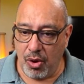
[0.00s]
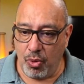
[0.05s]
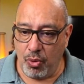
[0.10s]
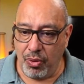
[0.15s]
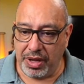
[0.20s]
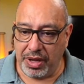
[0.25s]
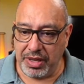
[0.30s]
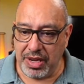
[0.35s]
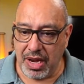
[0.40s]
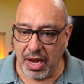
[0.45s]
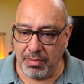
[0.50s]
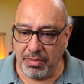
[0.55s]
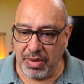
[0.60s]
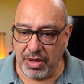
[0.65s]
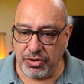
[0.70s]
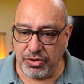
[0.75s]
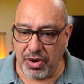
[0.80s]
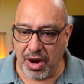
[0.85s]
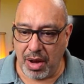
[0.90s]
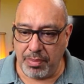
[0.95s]
William
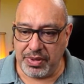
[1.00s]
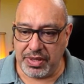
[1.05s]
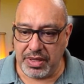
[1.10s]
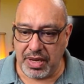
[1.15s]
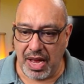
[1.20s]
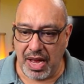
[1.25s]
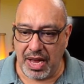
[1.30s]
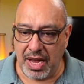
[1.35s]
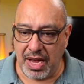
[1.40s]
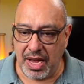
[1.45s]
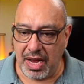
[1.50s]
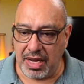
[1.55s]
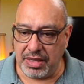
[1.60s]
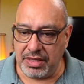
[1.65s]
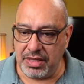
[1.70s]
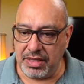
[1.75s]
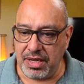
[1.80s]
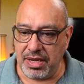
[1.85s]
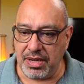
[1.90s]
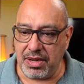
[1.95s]
drops a
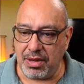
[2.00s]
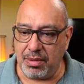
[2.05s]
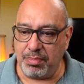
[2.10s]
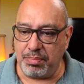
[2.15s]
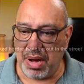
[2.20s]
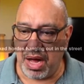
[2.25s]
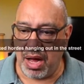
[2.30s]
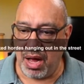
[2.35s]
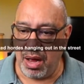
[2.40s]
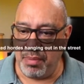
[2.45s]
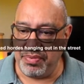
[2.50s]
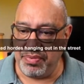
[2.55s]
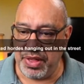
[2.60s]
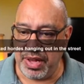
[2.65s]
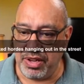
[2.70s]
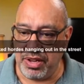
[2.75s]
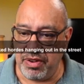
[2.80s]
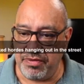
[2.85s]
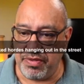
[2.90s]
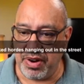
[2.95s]
cynical bomb.
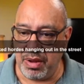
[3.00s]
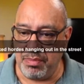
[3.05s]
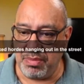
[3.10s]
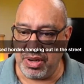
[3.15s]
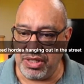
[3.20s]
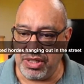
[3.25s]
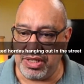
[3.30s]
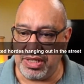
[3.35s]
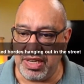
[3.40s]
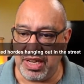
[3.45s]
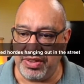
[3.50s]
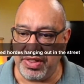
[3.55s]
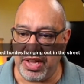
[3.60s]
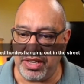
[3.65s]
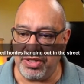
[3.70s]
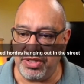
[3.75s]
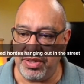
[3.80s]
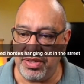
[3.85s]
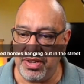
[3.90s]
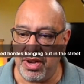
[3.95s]
Thank you very much. Tell
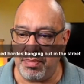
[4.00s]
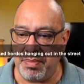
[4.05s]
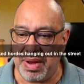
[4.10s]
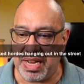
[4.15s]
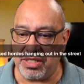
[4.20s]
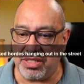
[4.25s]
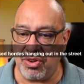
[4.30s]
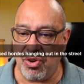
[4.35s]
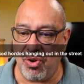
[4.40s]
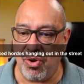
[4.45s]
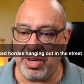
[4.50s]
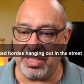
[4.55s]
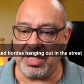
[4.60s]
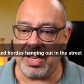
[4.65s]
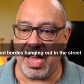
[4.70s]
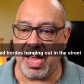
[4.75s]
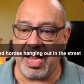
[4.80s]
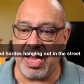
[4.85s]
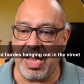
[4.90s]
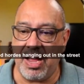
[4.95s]
that to the unmasked hordes
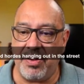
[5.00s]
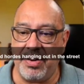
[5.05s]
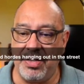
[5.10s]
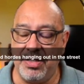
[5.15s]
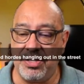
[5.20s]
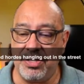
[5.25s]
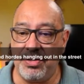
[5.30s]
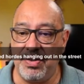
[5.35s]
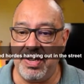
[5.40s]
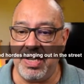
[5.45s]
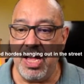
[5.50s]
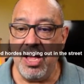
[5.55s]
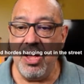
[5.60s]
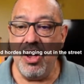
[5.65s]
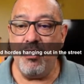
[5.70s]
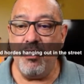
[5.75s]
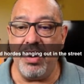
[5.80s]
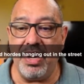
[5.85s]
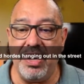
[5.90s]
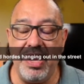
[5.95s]
hanging out in the street.
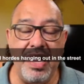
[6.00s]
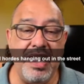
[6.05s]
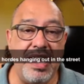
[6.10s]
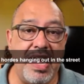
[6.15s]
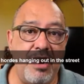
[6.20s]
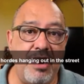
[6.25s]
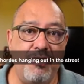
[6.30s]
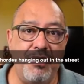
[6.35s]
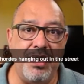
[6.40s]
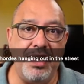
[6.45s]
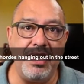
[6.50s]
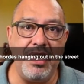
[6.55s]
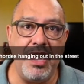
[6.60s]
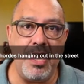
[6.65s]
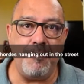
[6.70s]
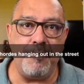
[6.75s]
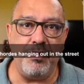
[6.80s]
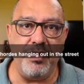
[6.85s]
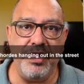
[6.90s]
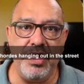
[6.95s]
Well, again,
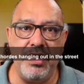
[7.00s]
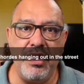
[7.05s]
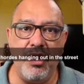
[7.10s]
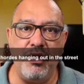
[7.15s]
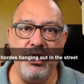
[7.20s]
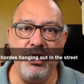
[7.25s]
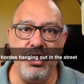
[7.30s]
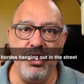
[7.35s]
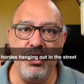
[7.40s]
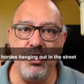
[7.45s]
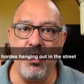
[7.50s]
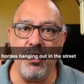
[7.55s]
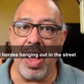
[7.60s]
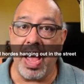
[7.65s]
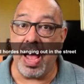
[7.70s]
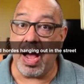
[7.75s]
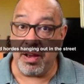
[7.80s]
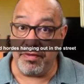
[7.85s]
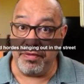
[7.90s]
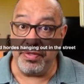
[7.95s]
William, you know, you
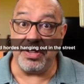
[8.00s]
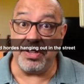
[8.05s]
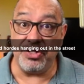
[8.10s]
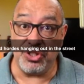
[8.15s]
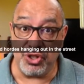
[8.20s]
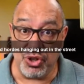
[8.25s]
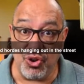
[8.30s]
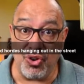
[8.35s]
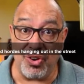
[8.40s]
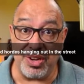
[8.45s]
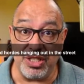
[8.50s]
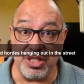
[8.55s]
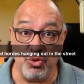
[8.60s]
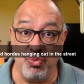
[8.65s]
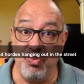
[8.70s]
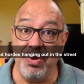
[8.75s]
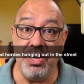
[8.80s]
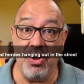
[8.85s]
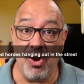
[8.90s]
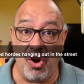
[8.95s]
have the choice.
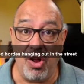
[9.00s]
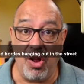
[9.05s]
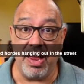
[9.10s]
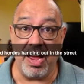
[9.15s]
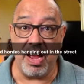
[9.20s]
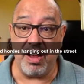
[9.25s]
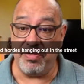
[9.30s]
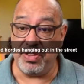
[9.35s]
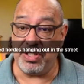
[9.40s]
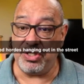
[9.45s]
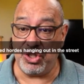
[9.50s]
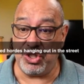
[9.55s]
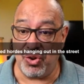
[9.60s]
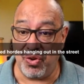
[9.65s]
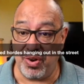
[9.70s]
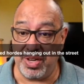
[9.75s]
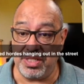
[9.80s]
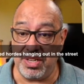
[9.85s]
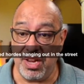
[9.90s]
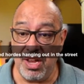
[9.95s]
We all have the
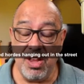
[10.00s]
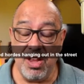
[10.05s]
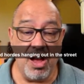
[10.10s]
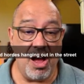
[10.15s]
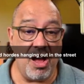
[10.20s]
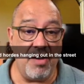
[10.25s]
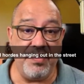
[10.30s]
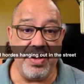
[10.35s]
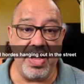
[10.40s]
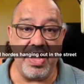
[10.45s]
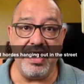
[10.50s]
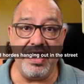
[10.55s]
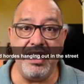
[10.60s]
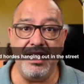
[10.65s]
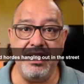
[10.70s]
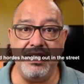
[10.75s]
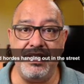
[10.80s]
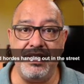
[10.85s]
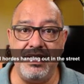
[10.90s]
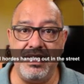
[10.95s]
choice of
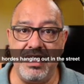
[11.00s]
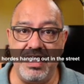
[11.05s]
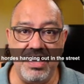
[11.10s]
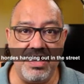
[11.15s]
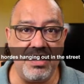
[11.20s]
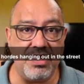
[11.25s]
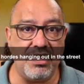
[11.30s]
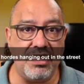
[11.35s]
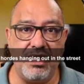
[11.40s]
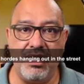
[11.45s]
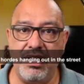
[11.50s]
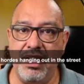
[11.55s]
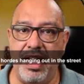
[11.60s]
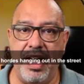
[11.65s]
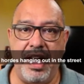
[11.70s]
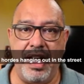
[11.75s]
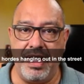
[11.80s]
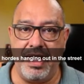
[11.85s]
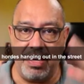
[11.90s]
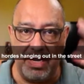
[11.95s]
getting cynical
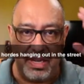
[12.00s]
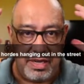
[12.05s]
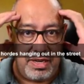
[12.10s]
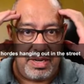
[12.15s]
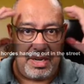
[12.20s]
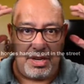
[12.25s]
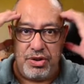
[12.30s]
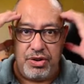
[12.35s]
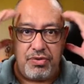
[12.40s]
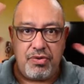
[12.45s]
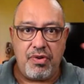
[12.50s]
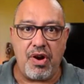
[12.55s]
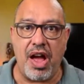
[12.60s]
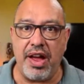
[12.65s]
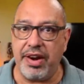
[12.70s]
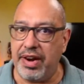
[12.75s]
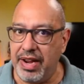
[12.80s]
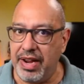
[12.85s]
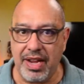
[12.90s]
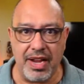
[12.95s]
and
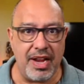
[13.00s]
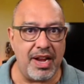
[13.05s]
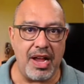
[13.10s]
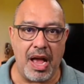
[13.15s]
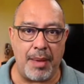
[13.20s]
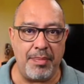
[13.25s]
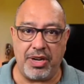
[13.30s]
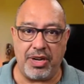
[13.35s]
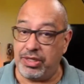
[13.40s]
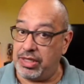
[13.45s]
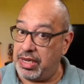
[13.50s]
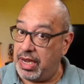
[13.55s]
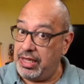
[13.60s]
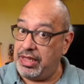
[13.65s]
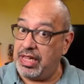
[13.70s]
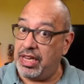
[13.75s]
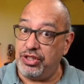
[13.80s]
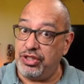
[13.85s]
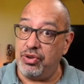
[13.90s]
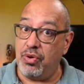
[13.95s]
neurotic. I'm not
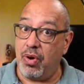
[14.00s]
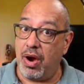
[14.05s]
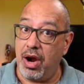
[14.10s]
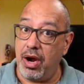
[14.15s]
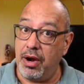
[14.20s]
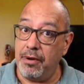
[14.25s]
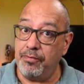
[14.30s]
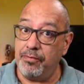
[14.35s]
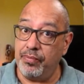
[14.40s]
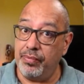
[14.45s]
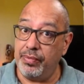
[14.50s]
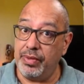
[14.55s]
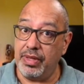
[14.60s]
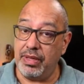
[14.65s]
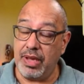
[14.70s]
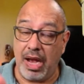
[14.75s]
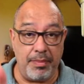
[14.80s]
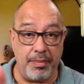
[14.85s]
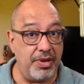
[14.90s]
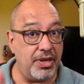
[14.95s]
saying that you are.
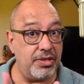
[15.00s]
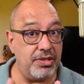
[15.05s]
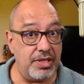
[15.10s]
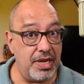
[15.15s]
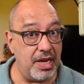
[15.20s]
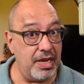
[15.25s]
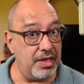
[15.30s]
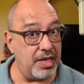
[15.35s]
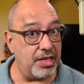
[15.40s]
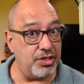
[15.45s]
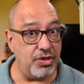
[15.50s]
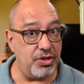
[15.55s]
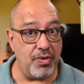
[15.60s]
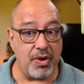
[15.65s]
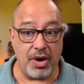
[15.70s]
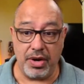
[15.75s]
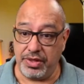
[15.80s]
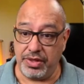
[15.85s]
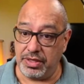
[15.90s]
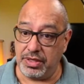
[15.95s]
I'm not saying that you
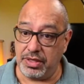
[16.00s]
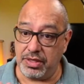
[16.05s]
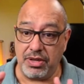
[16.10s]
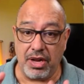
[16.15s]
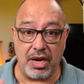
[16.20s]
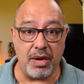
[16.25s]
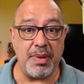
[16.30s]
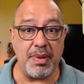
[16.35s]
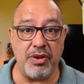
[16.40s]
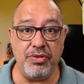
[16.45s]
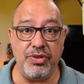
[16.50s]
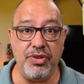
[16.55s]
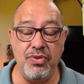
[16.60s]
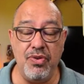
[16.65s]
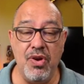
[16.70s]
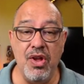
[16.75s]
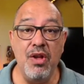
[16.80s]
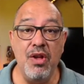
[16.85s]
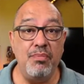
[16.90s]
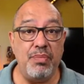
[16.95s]
are. This is not about
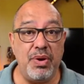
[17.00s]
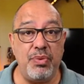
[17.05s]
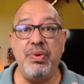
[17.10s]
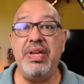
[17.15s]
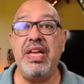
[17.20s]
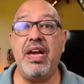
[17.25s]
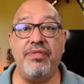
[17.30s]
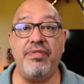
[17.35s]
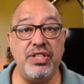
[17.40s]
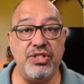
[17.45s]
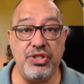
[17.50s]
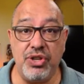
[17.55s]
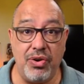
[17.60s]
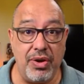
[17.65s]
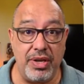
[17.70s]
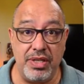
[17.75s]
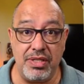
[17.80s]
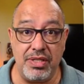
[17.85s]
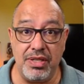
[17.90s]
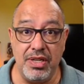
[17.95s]
you. But we have the
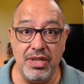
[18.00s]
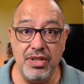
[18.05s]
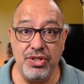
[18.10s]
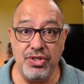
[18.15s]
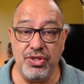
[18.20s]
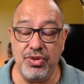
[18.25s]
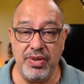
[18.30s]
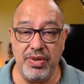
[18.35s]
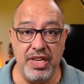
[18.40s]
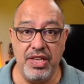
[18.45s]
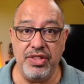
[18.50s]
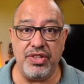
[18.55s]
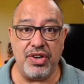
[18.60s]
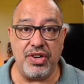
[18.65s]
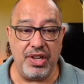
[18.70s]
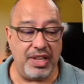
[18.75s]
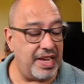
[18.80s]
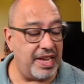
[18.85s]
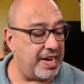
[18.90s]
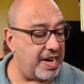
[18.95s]
choice to
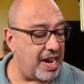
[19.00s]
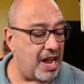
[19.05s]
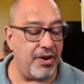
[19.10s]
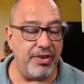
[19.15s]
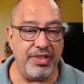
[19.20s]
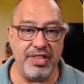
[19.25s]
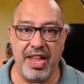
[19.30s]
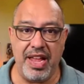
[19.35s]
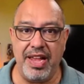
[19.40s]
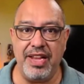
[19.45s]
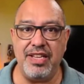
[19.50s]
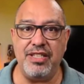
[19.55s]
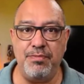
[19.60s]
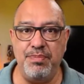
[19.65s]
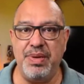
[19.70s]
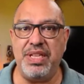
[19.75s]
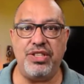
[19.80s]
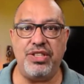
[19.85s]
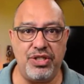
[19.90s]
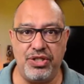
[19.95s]
either let our days
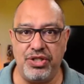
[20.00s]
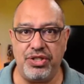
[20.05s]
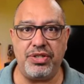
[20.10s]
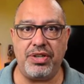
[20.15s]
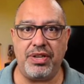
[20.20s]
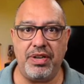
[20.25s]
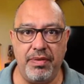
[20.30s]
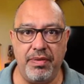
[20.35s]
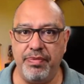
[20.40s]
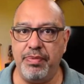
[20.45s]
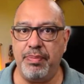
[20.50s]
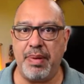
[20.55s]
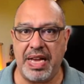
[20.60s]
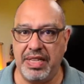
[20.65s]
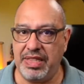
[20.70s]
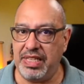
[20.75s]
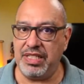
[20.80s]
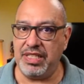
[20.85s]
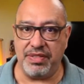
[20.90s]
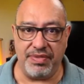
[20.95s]
be disturbed by
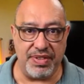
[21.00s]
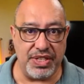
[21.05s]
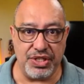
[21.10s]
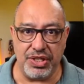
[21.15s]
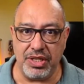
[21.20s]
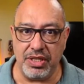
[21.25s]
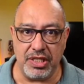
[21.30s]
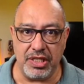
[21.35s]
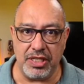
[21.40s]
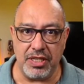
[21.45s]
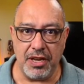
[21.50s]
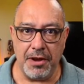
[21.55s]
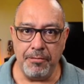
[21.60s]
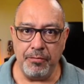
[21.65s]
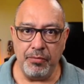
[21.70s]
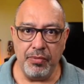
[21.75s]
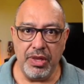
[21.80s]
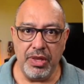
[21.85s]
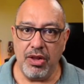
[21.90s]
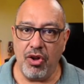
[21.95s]
these visions
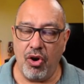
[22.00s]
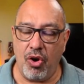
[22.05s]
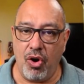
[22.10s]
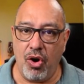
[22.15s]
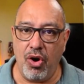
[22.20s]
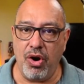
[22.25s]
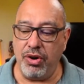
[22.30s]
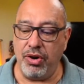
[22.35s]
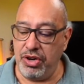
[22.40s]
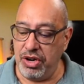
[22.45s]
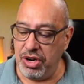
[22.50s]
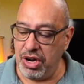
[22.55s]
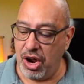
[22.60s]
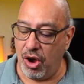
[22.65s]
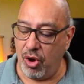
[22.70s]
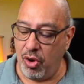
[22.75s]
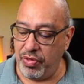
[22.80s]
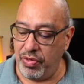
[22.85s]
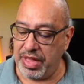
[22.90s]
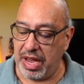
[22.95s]
or
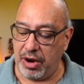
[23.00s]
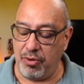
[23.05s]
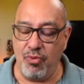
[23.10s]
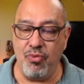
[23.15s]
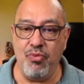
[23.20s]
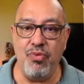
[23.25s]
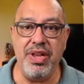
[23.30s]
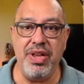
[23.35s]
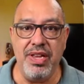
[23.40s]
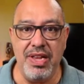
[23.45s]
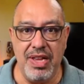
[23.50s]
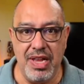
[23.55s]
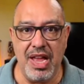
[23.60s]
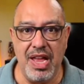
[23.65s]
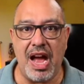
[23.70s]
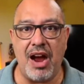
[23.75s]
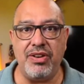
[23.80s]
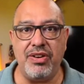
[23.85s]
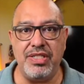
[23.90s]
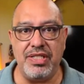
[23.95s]
know that
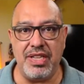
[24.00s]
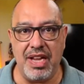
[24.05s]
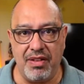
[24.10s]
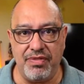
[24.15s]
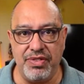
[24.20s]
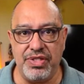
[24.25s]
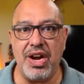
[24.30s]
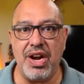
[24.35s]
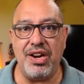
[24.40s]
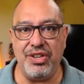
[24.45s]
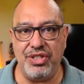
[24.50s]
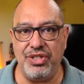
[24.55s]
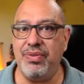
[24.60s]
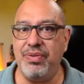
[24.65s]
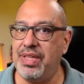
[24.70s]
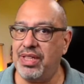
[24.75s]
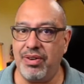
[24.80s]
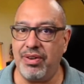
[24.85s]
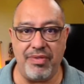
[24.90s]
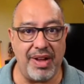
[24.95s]
we ourselves are
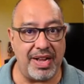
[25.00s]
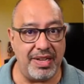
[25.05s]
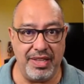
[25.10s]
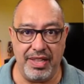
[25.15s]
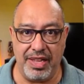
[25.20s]
doing the right